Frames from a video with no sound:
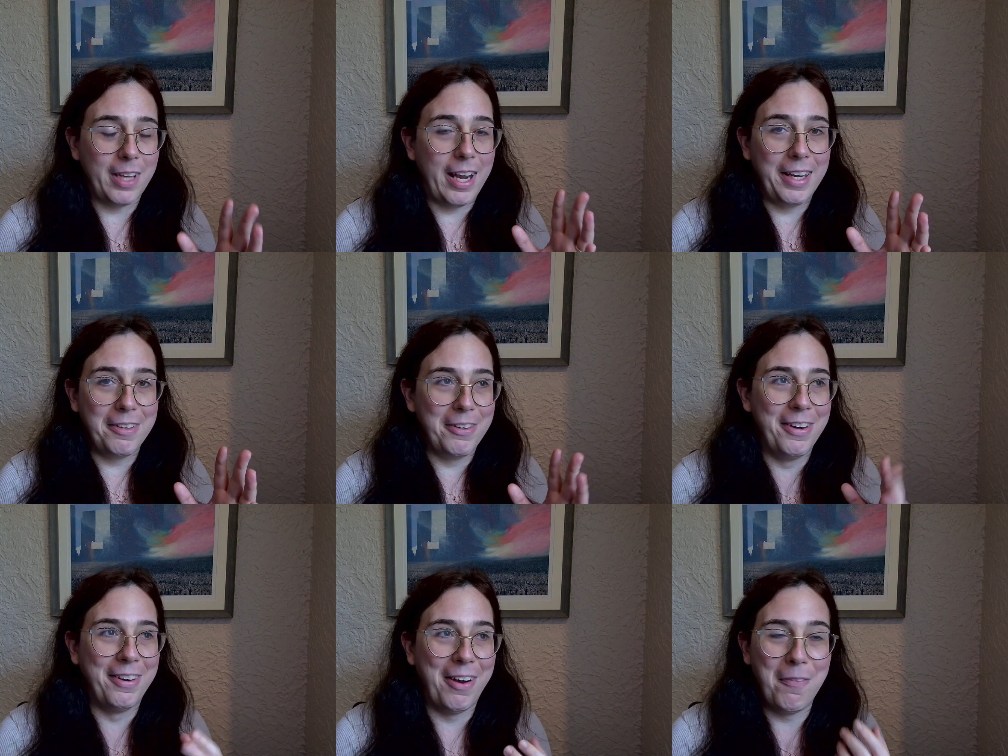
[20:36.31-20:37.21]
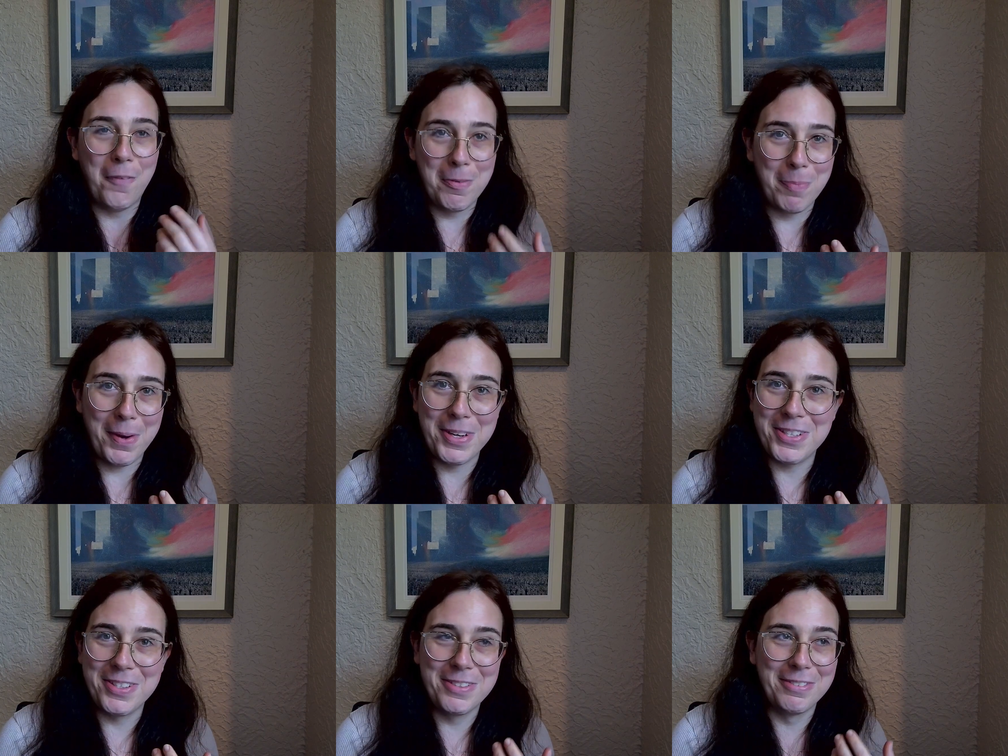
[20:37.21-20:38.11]
I am one
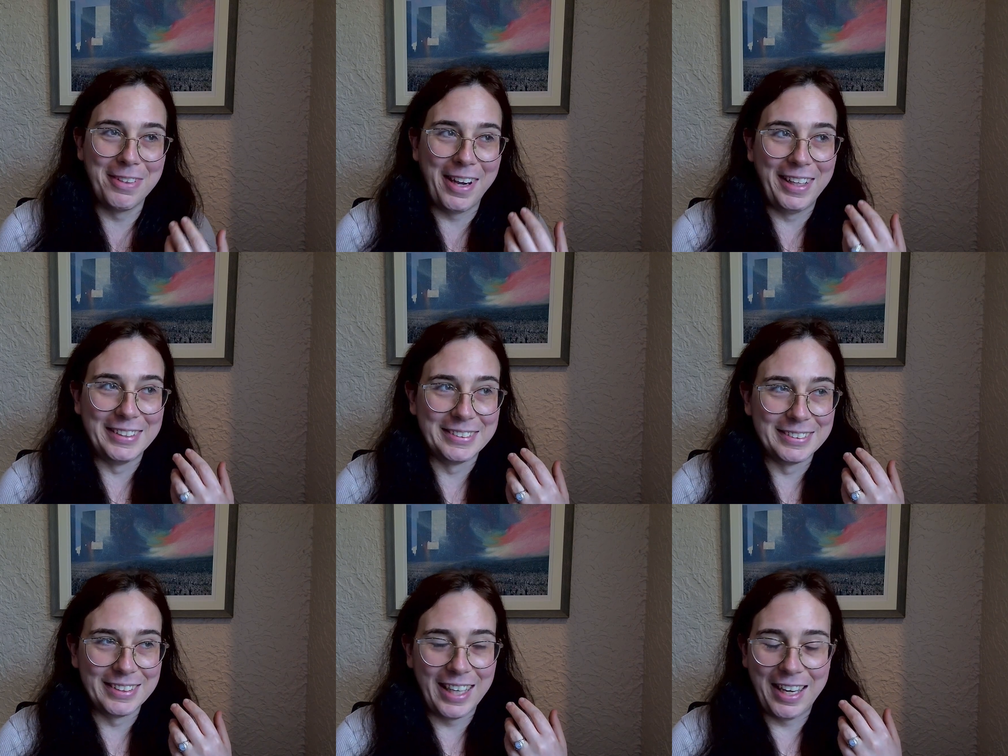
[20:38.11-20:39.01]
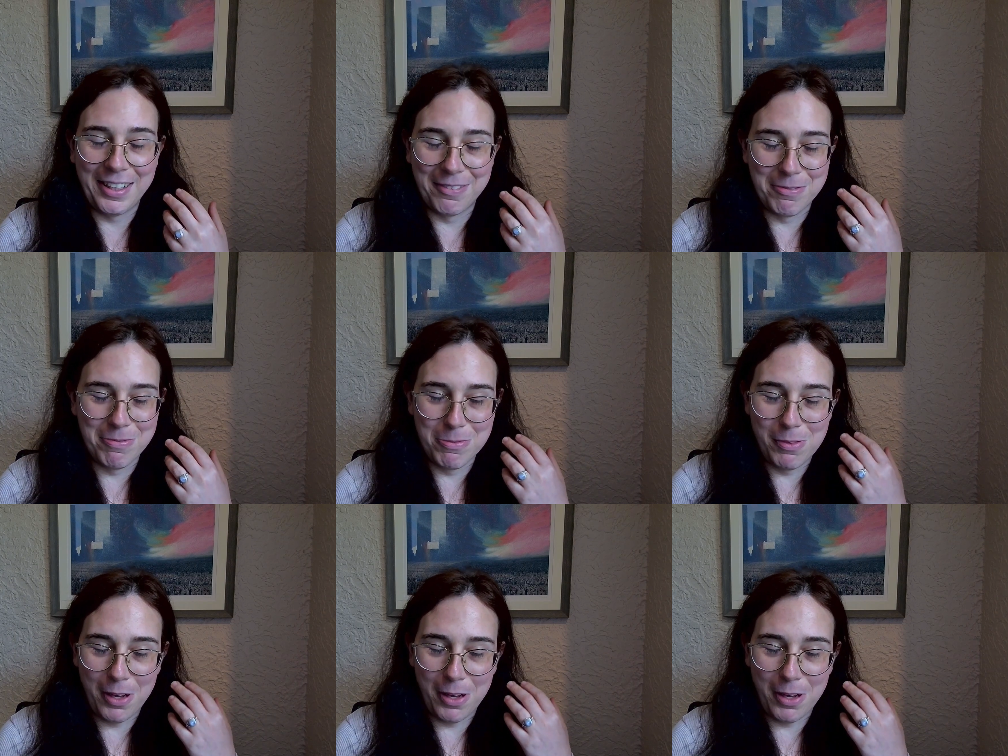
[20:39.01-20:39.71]
person and I am